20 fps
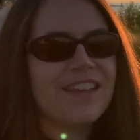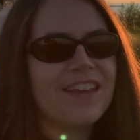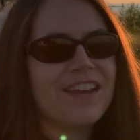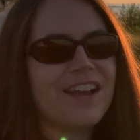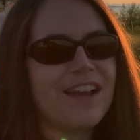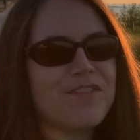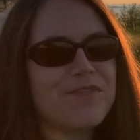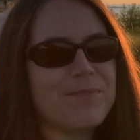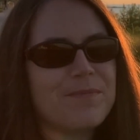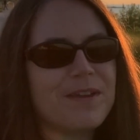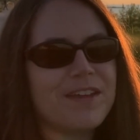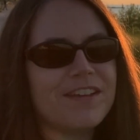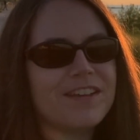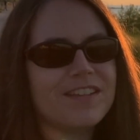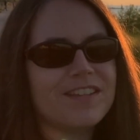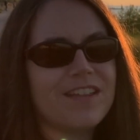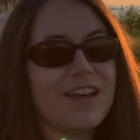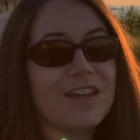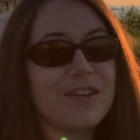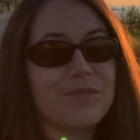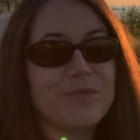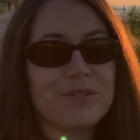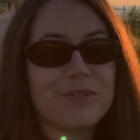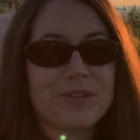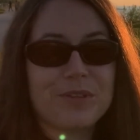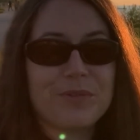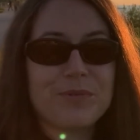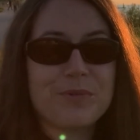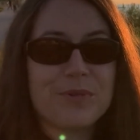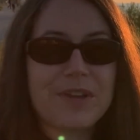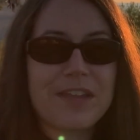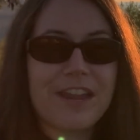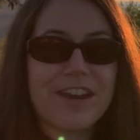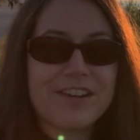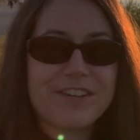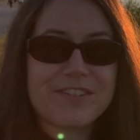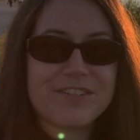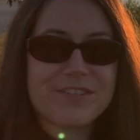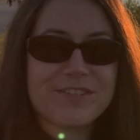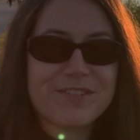I've met a lot of really cool
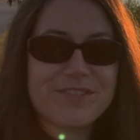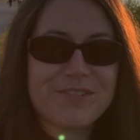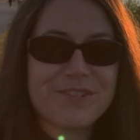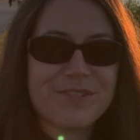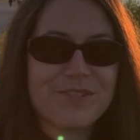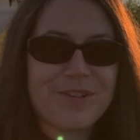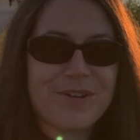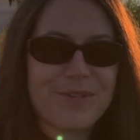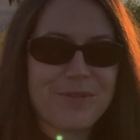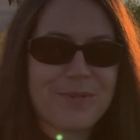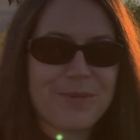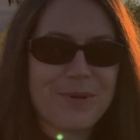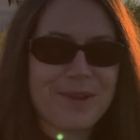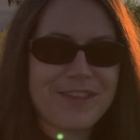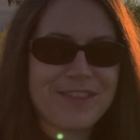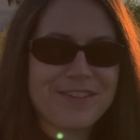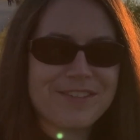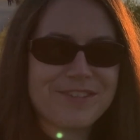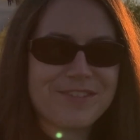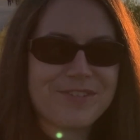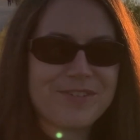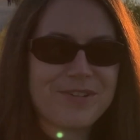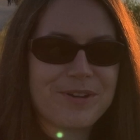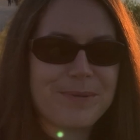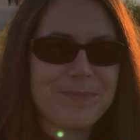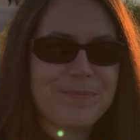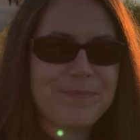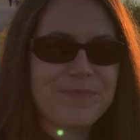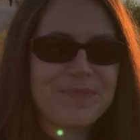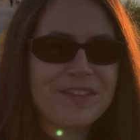characters along the way this trip,